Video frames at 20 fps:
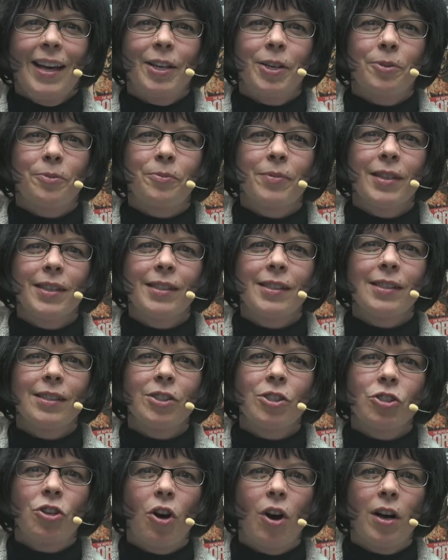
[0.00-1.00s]
In a
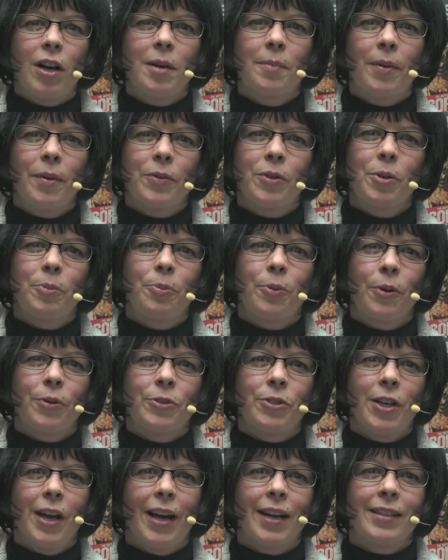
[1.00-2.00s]
recent talk about the
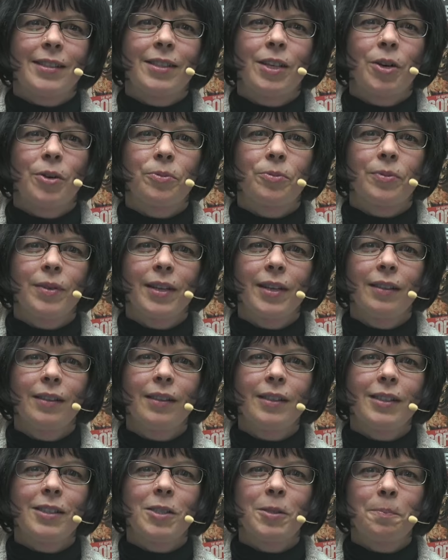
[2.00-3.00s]
project,
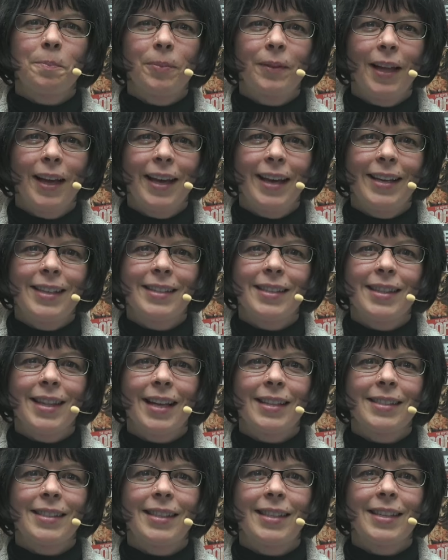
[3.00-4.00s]
Riehl explained
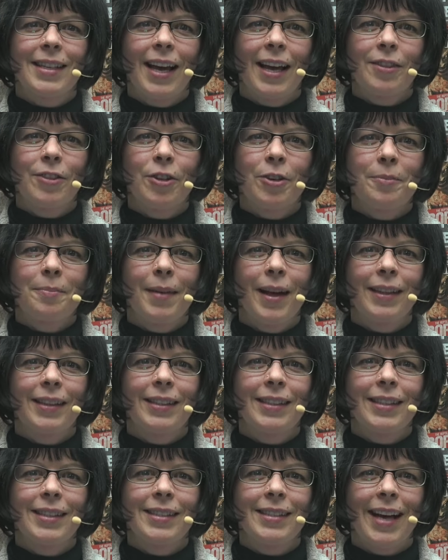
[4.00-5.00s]
that to get their
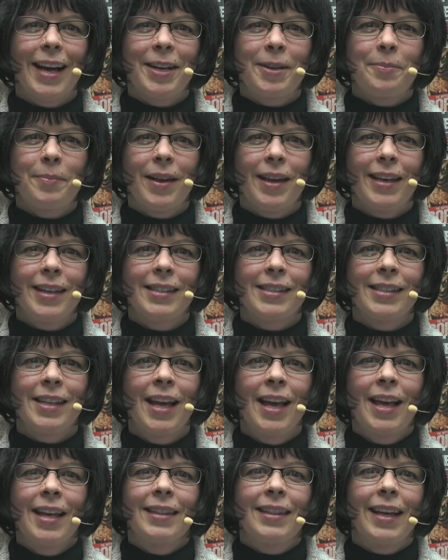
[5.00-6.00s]
melody database,